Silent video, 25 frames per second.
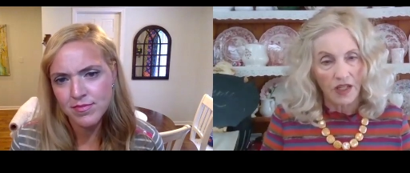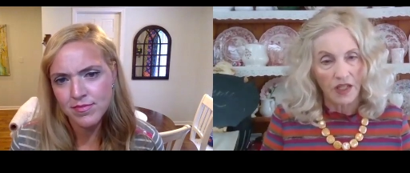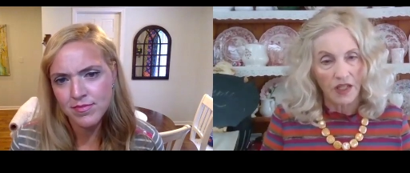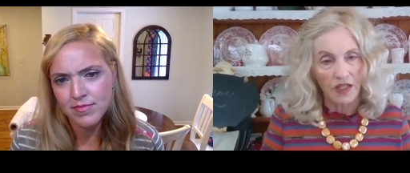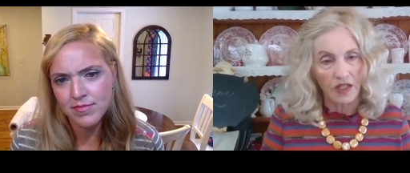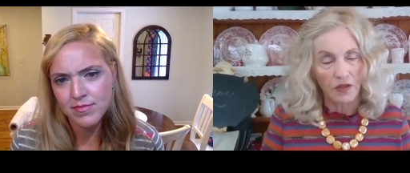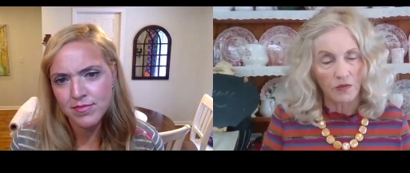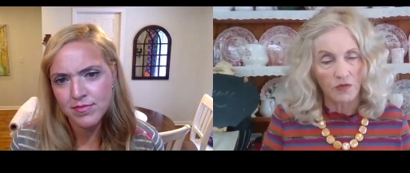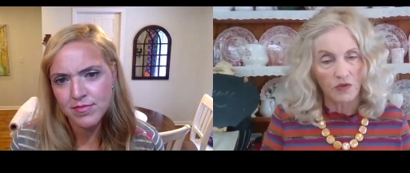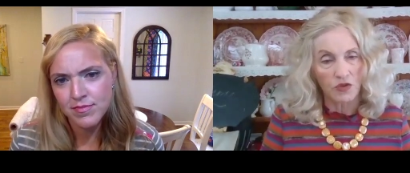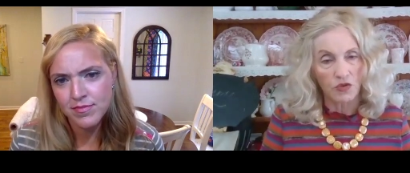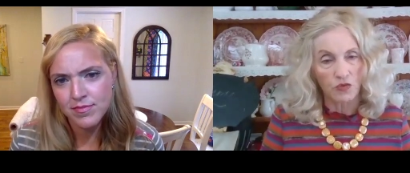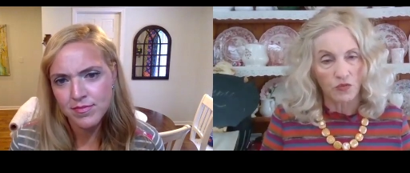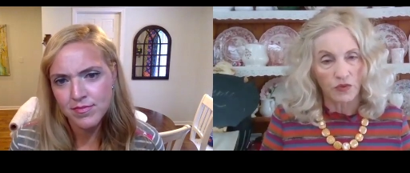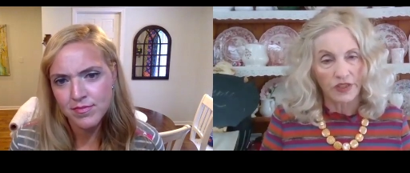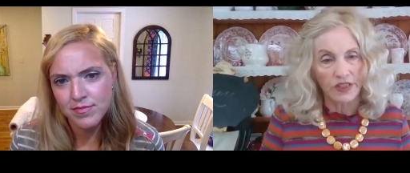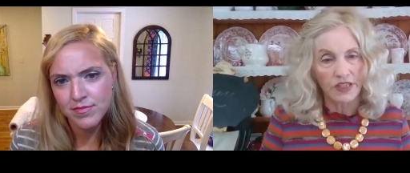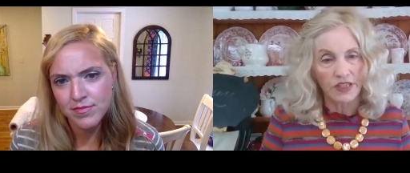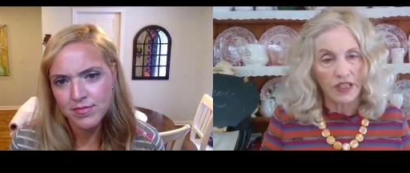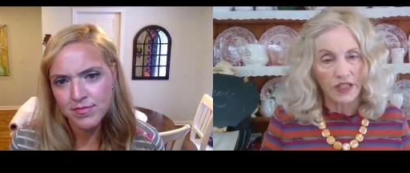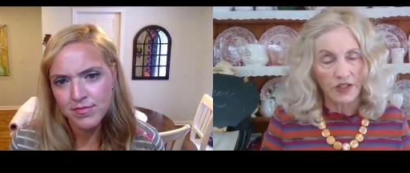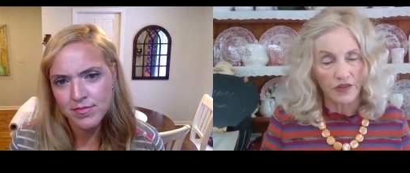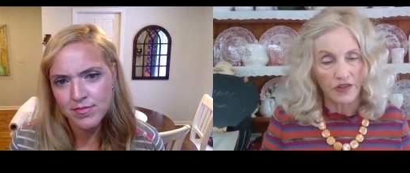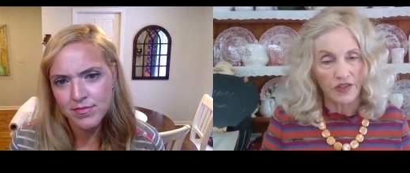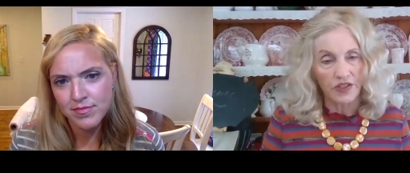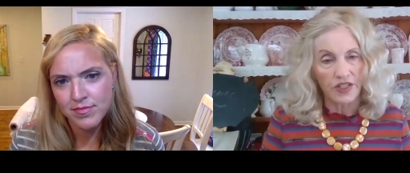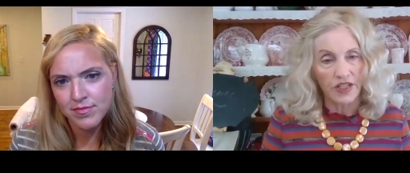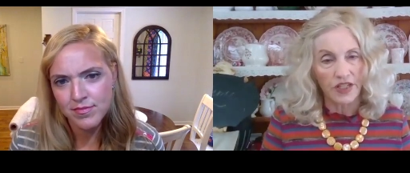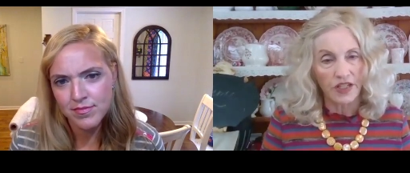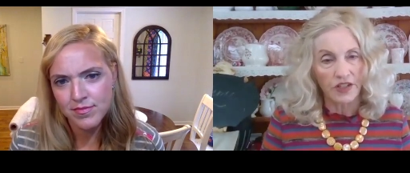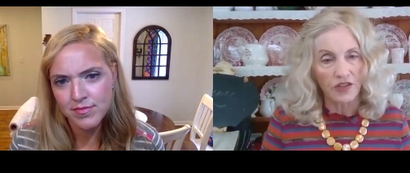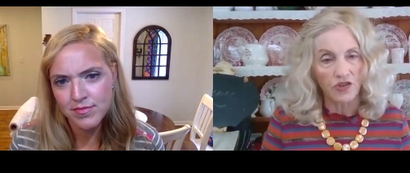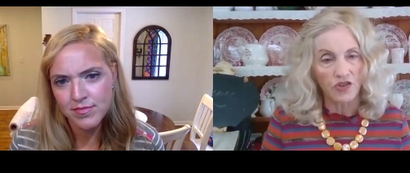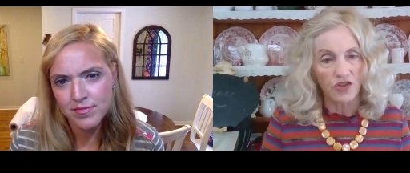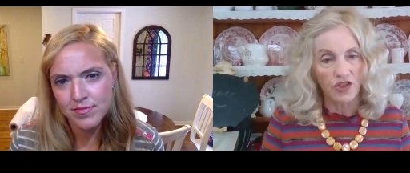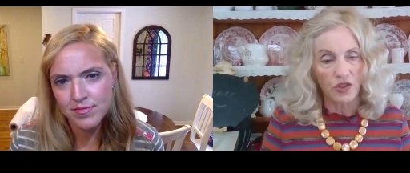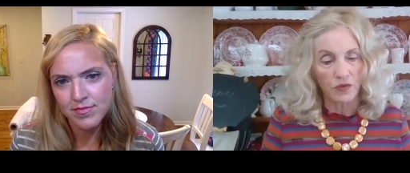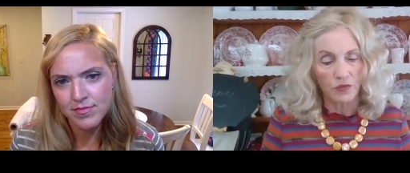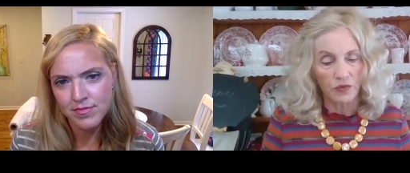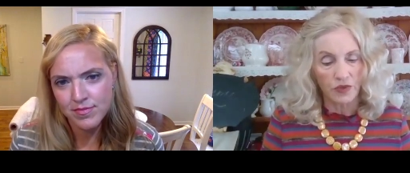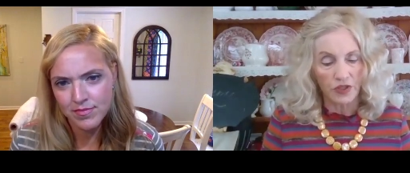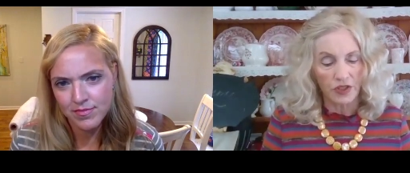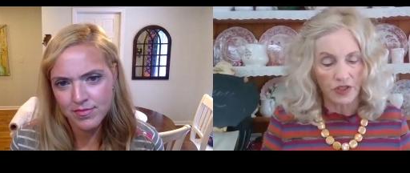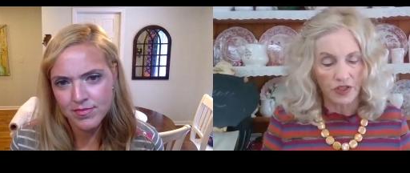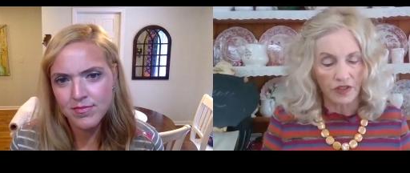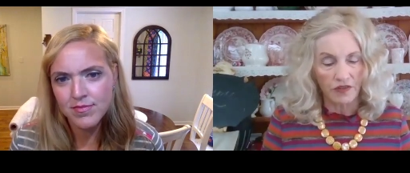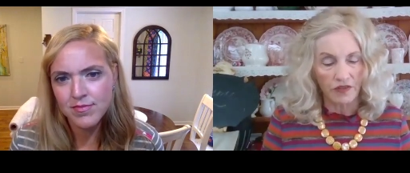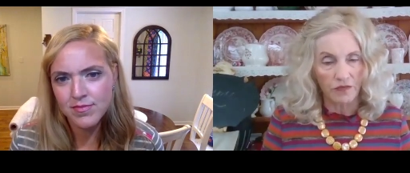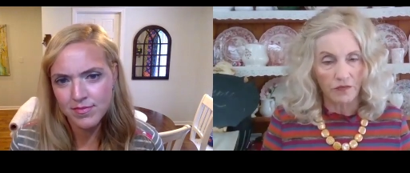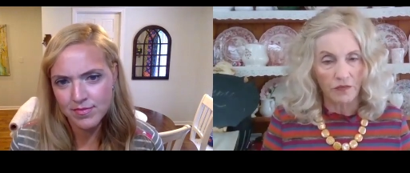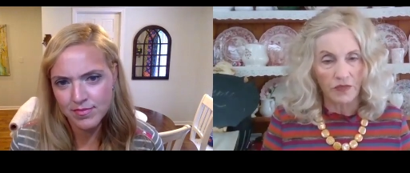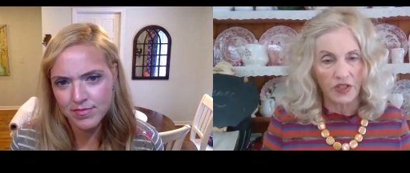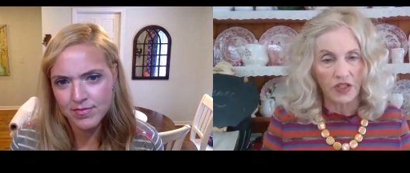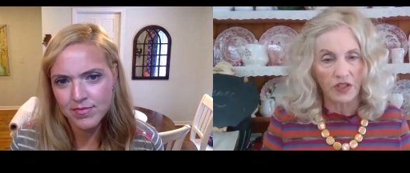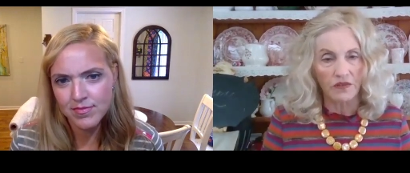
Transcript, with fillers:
Speaker 1: and I was really irritated. She would give me